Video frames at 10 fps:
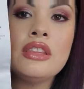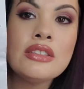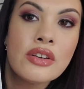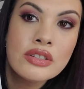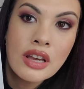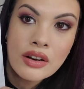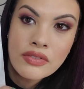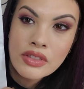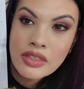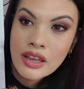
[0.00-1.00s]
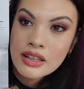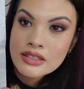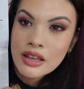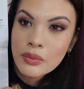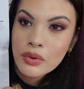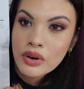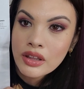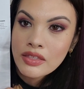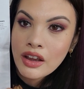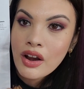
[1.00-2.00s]
these are a ton of the things that were
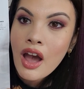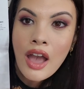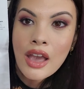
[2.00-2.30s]
in there.